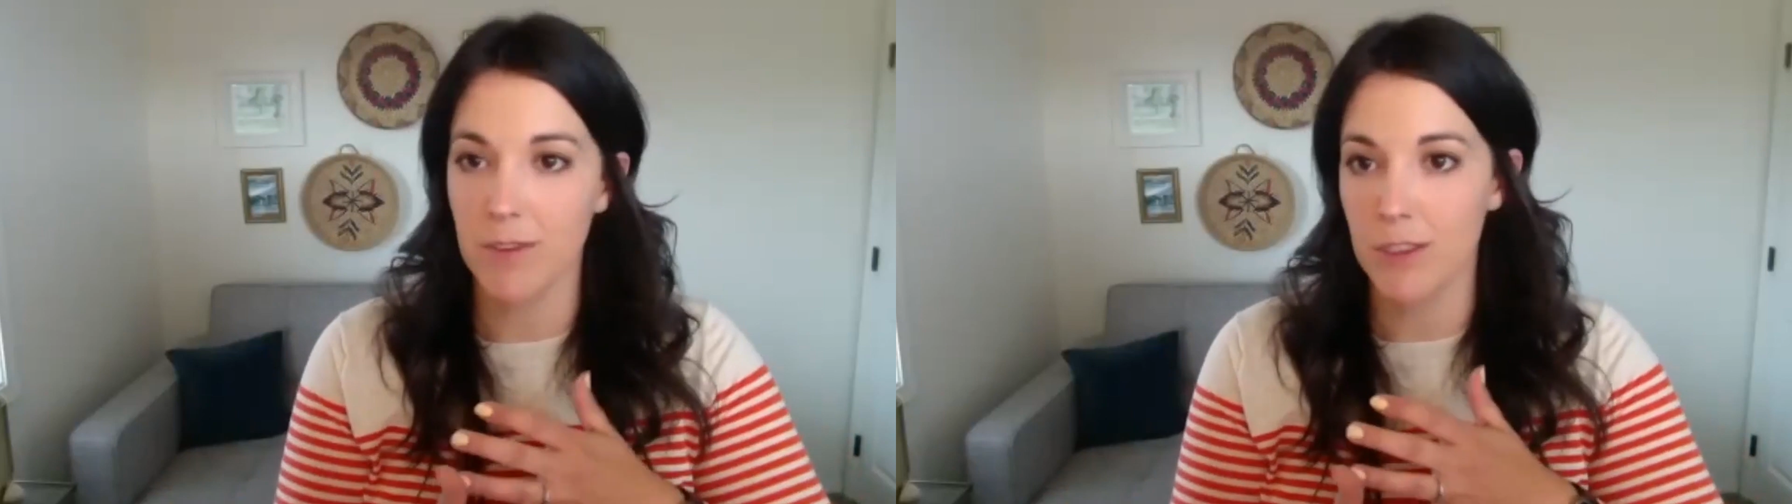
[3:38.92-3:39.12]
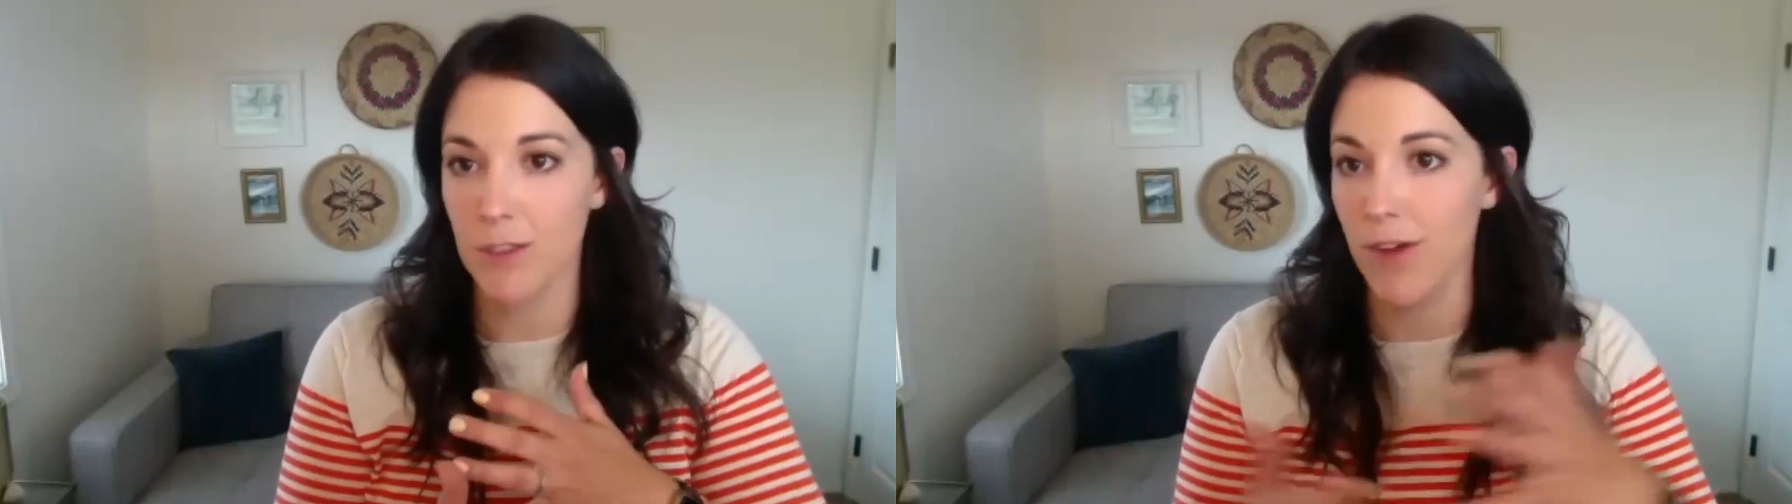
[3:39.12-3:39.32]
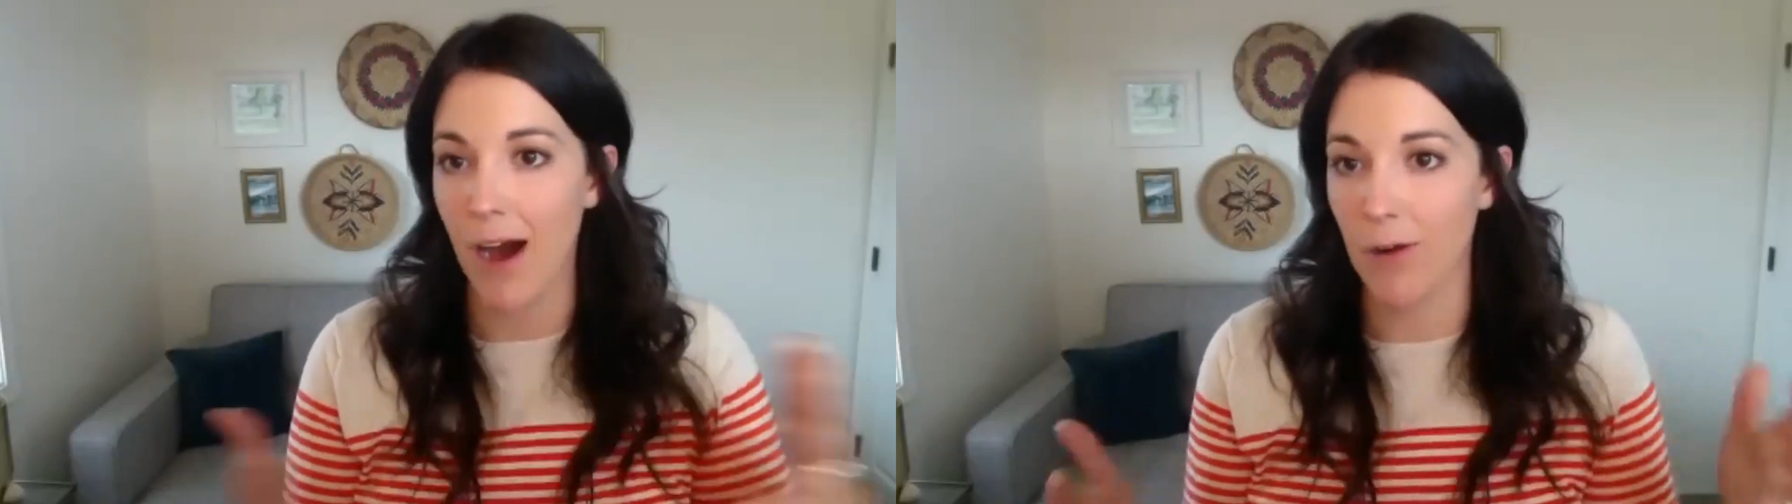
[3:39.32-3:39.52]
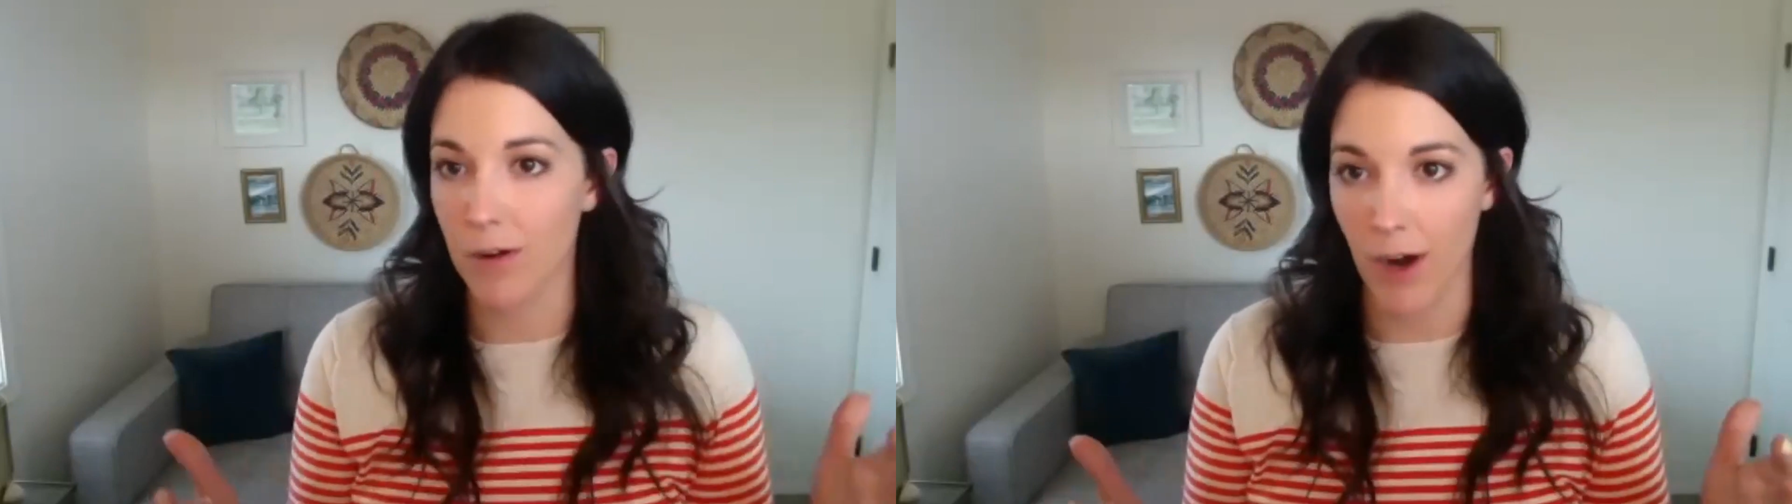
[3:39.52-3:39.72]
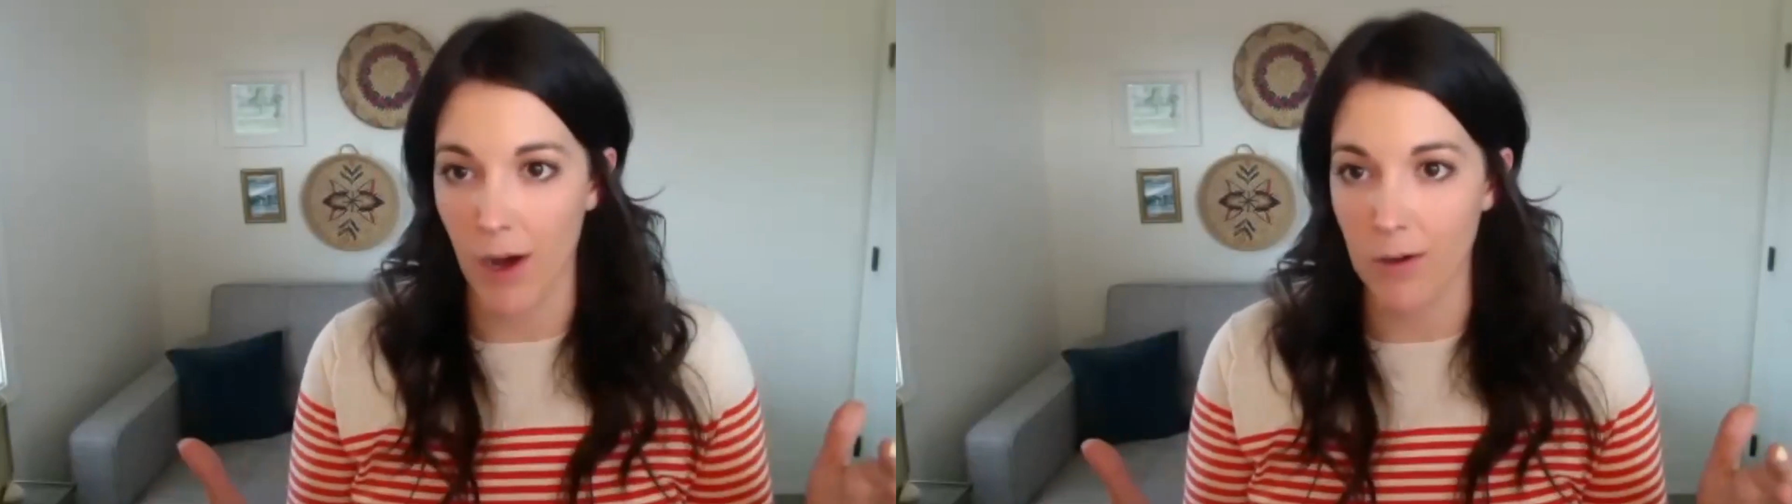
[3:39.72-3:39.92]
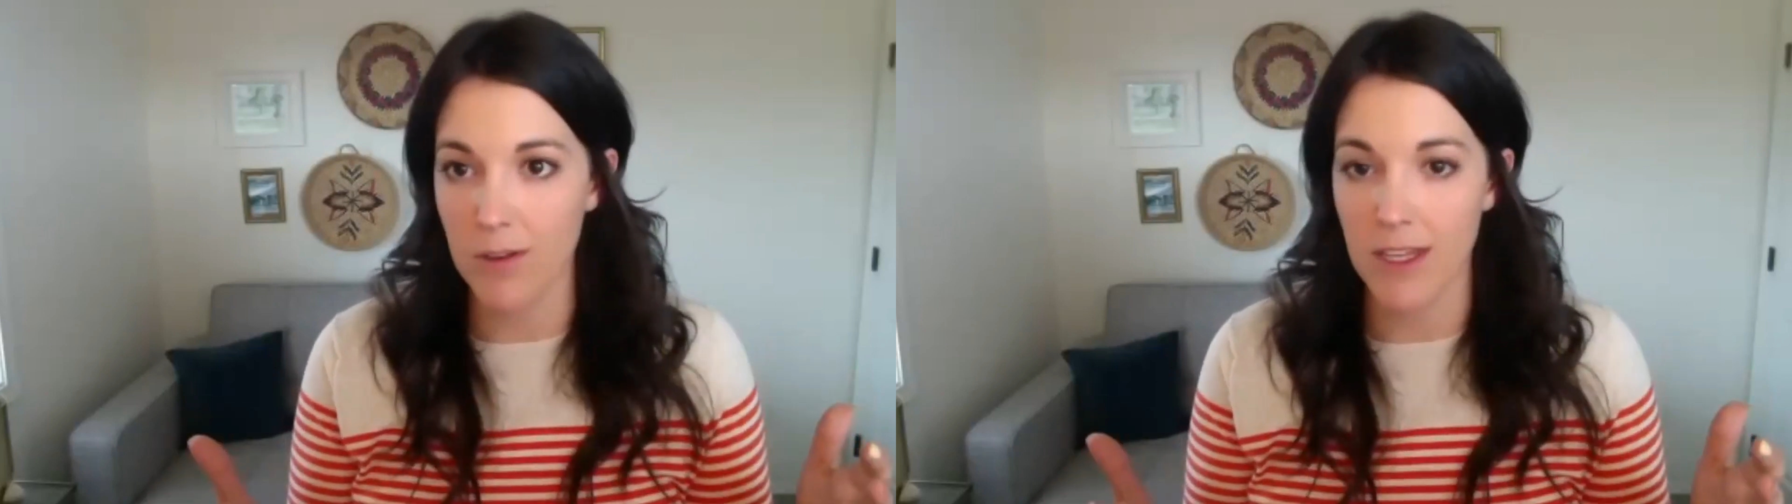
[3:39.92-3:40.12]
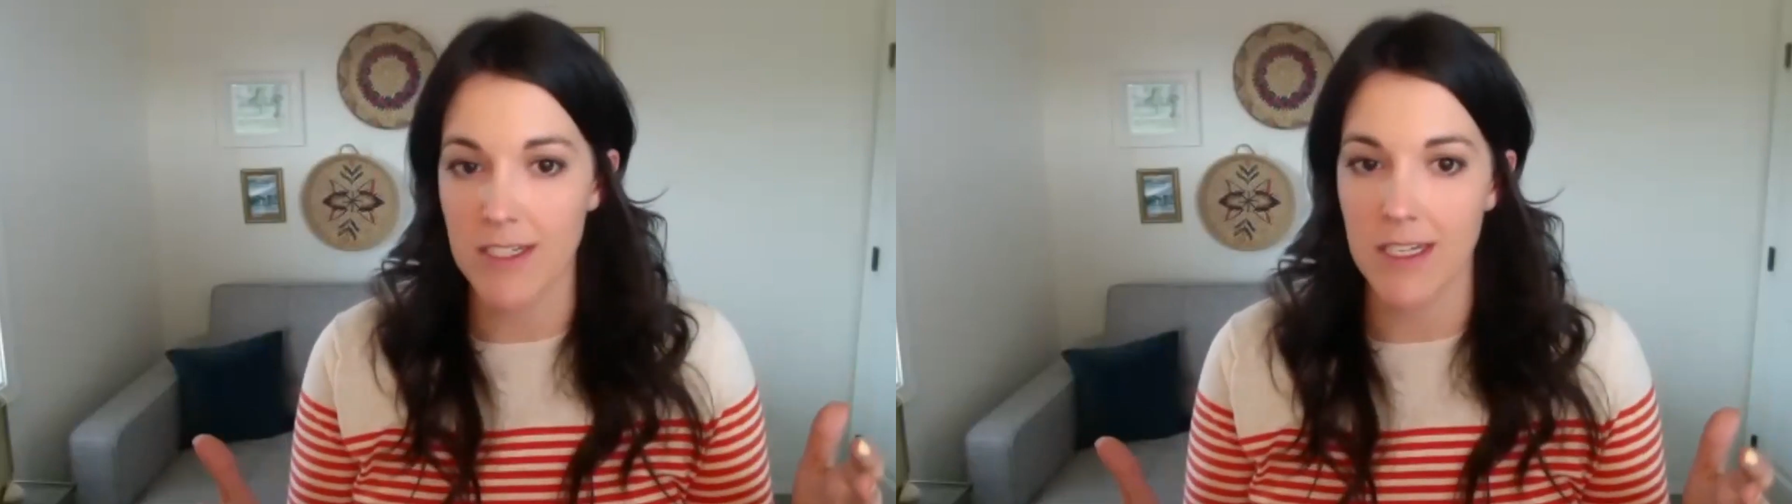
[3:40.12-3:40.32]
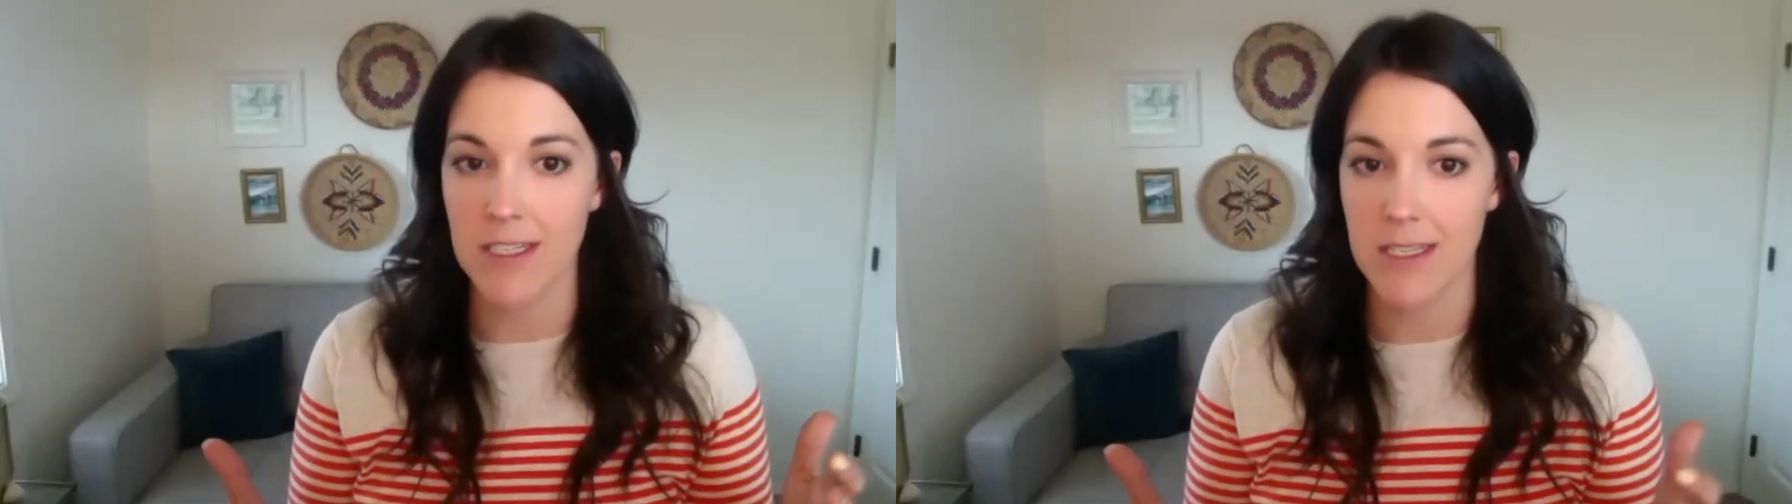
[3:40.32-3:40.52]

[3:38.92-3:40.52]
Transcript: you've outgrown that didn't